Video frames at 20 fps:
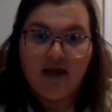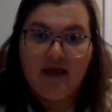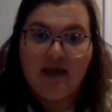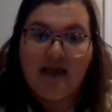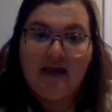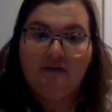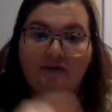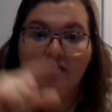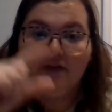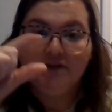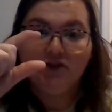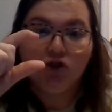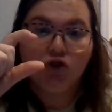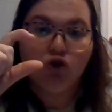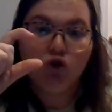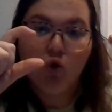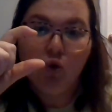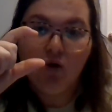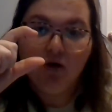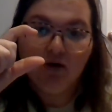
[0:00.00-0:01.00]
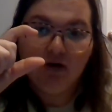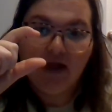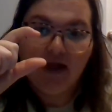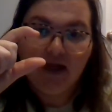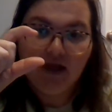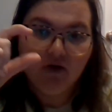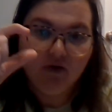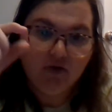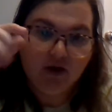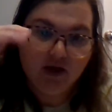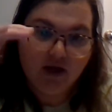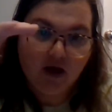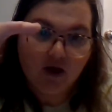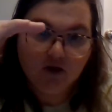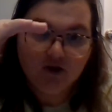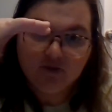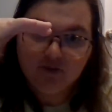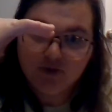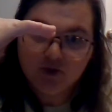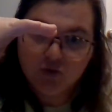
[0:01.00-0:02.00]
If it's a short letter, it
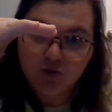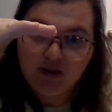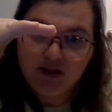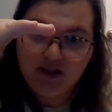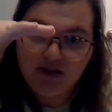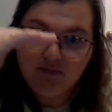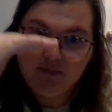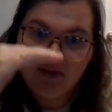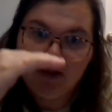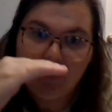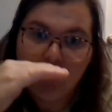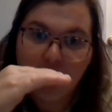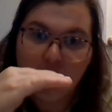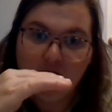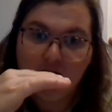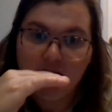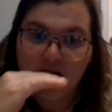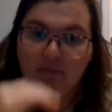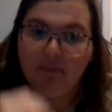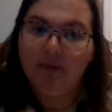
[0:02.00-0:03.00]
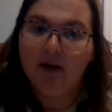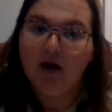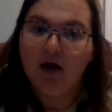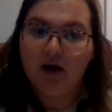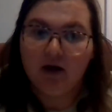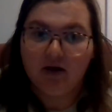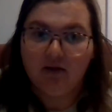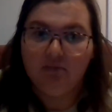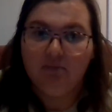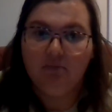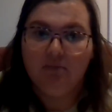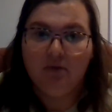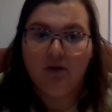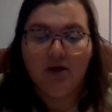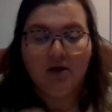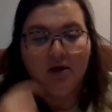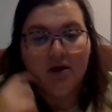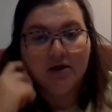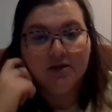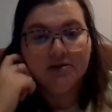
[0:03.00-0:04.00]
goes between the middle and the bottom.
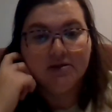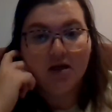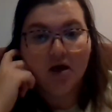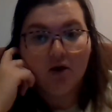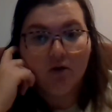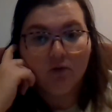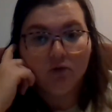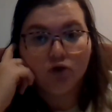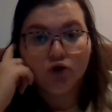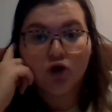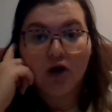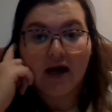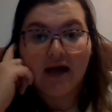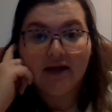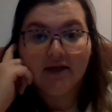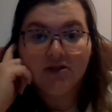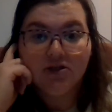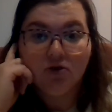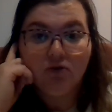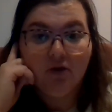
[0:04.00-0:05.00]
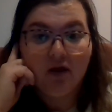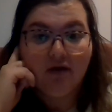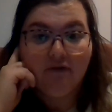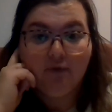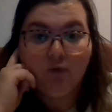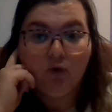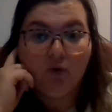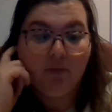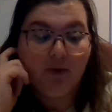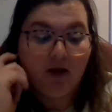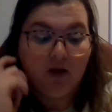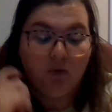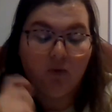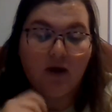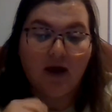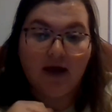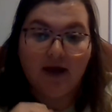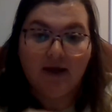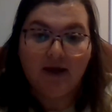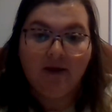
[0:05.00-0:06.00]
So, try to do that for me,
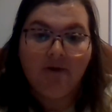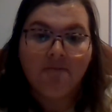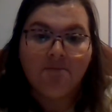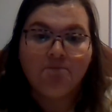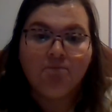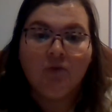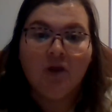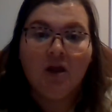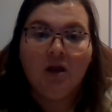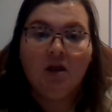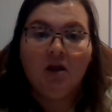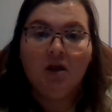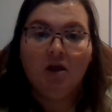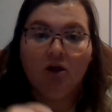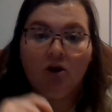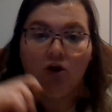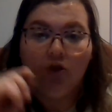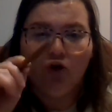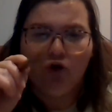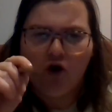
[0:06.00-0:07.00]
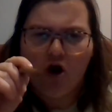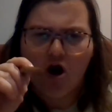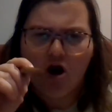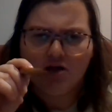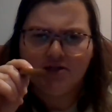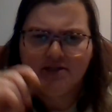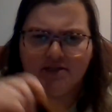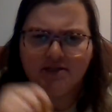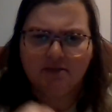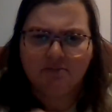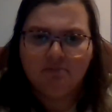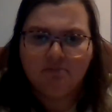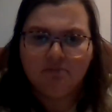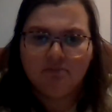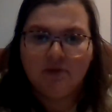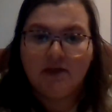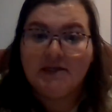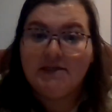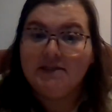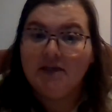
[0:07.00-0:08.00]
okay? You're awesome,
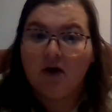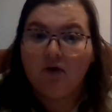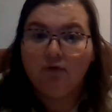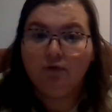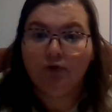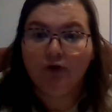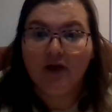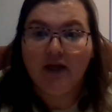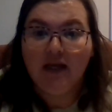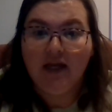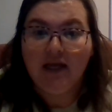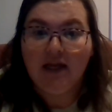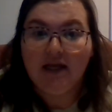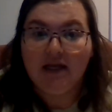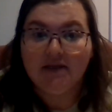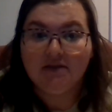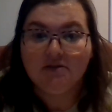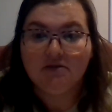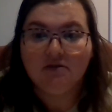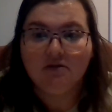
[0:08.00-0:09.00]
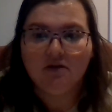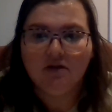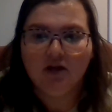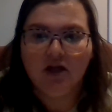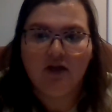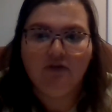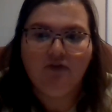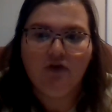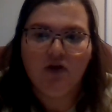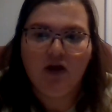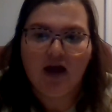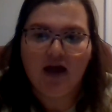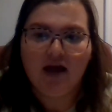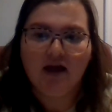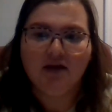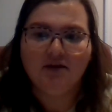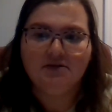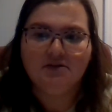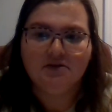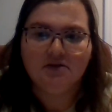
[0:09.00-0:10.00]
and don't forget it. Love you
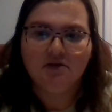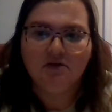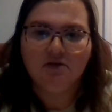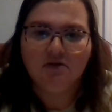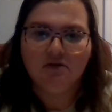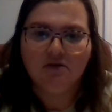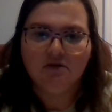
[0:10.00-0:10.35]
guys.